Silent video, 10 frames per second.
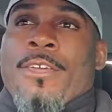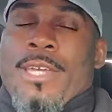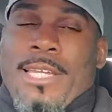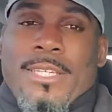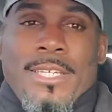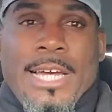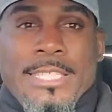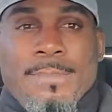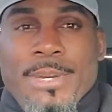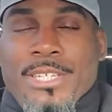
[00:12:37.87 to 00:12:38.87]
You got to get the
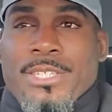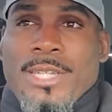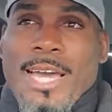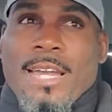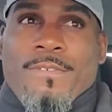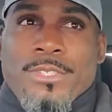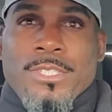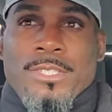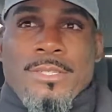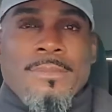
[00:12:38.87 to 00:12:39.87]
constipation out of your
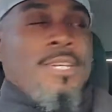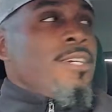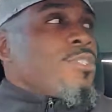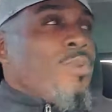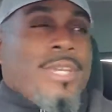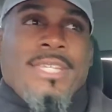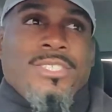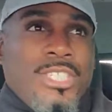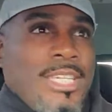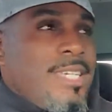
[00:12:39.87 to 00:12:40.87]
system. So are
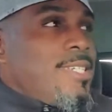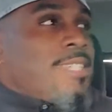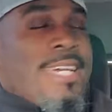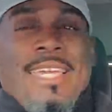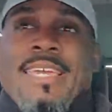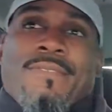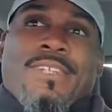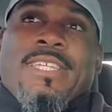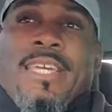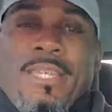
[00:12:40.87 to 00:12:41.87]
eating cheese like
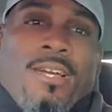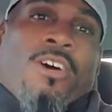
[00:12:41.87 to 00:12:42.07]
every day